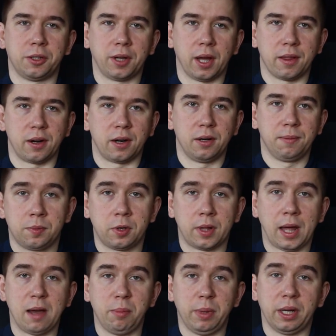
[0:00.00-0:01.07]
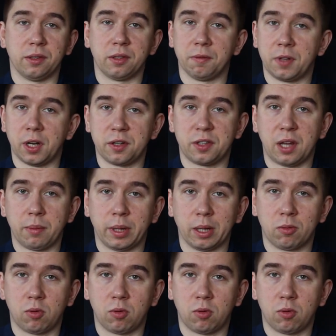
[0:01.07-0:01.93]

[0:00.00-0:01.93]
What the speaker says: together. So that means if there's something